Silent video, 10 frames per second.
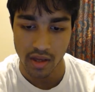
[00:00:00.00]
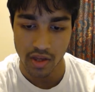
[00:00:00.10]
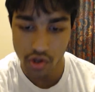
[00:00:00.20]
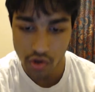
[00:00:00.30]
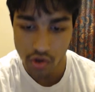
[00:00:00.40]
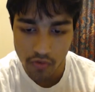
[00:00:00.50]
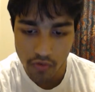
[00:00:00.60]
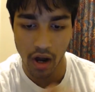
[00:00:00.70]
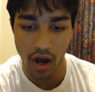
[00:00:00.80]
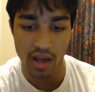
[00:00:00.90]
You've
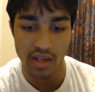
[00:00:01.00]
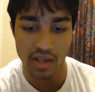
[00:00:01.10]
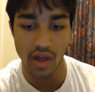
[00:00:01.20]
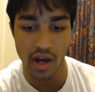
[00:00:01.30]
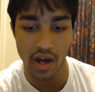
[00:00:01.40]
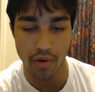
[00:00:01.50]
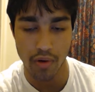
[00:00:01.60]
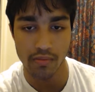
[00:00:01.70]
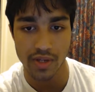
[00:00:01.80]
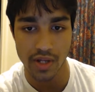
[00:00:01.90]
caused a lot of
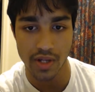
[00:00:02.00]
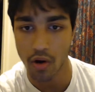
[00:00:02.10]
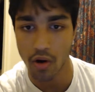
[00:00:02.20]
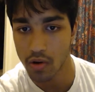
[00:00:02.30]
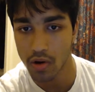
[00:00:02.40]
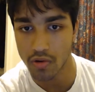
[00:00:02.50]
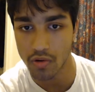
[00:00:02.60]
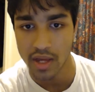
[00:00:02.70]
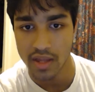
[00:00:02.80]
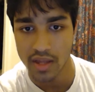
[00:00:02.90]
problems in our Hoko group.